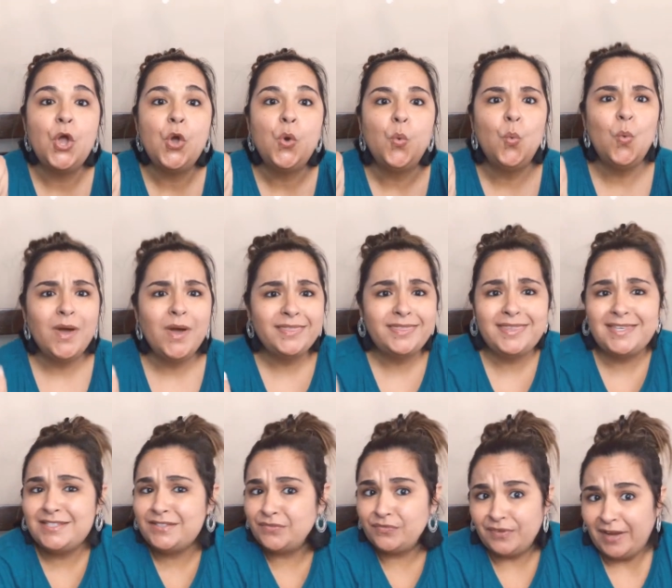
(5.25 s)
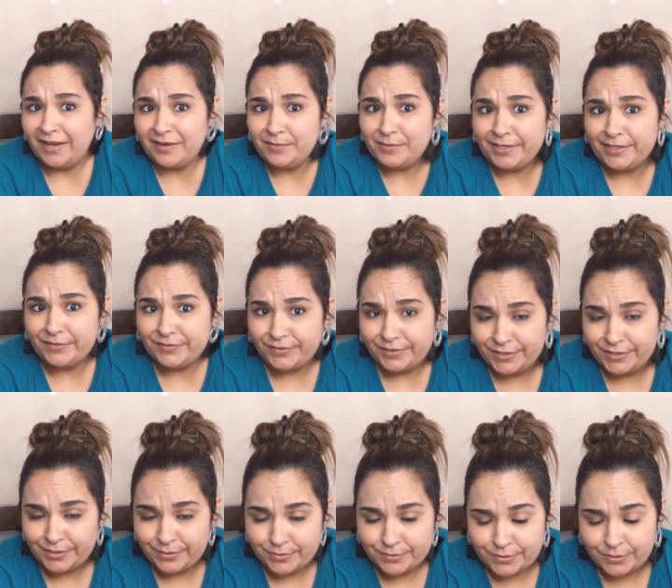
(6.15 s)
what these 5-minute
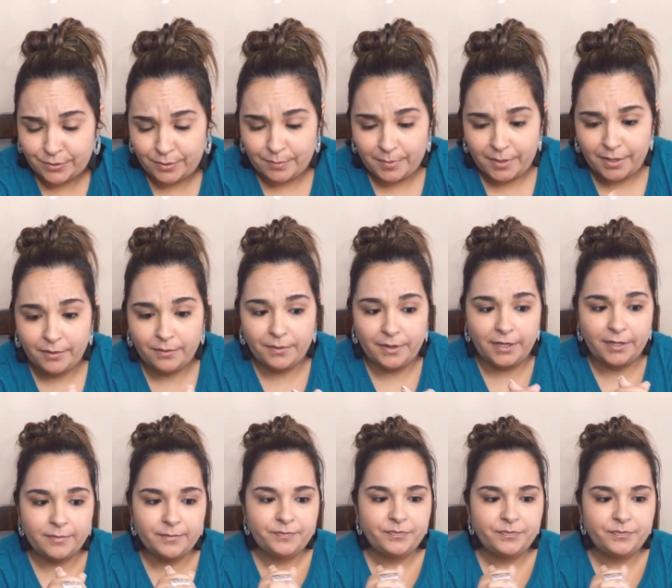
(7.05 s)
videos are about, right?